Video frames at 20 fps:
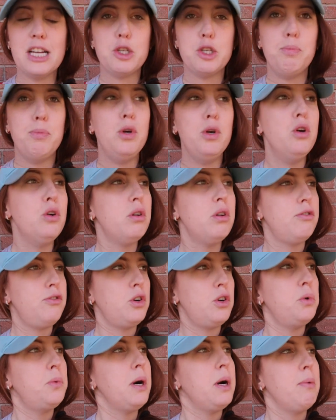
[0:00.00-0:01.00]
It's
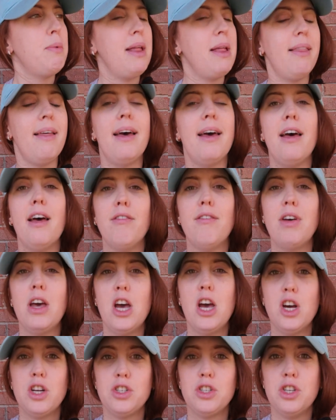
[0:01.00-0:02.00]
beautiful where we live
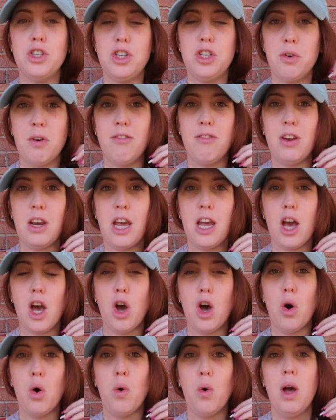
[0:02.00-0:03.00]
to do a
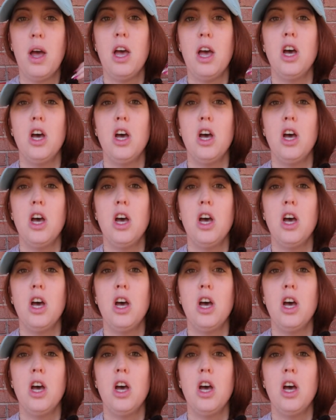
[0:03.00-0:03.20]
video